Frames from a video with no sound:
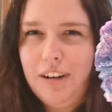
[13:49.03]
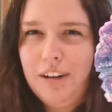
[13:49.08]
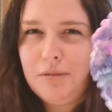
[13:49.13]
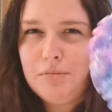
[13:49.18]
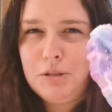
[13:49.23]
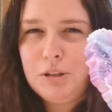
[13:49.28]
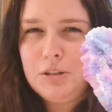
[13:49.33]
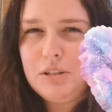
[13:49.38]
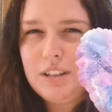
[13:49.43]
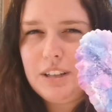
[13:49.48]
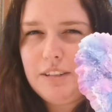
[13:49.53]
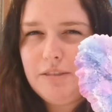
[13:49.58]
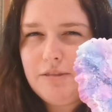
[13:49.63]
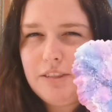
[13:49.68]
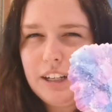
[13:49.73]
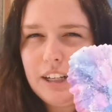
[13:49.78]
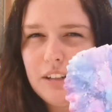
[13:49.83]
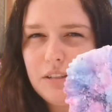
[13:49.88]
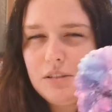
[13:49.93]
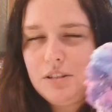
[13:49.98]
I'm using it for
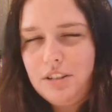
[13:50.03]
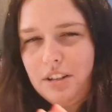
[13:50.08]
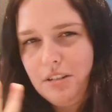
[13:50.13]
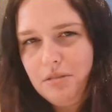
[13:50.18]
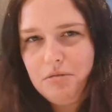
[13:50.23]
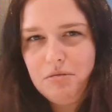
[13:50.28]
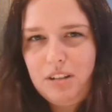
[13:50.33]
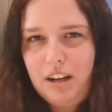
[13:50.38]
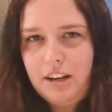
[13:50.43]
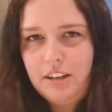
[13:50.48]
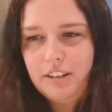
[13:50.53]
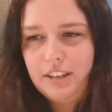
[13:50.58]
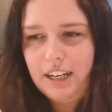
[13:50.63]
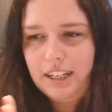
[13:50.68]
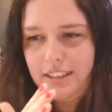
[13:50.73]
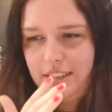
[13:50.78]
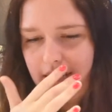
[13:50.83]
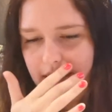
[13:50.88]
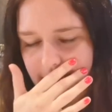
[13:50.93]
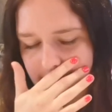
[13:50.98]
now, so I'll
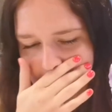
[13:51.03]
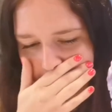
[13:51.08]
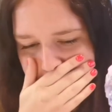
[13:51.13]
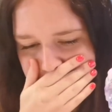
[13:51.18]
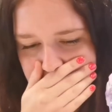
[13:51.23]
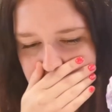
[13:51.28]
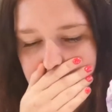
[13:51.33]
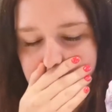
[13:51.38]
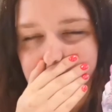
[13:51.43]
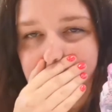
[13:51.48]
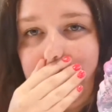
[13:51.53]
class it as it is.